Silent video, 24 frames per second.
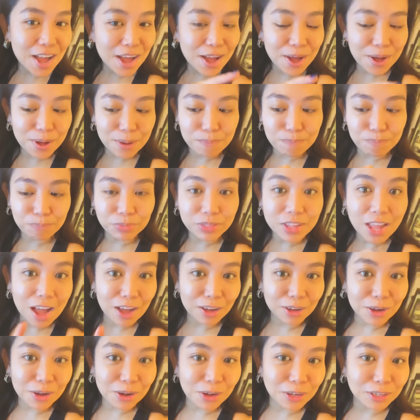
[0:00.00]

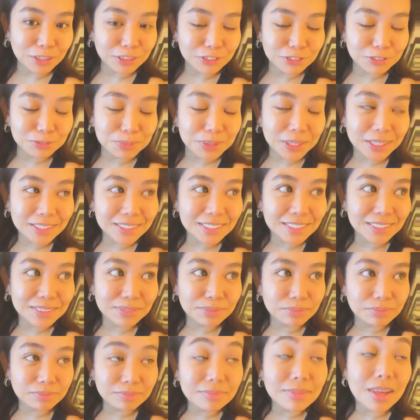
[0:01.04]
knockoff, but
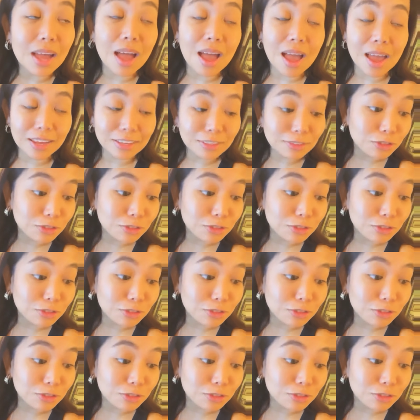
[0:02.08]
I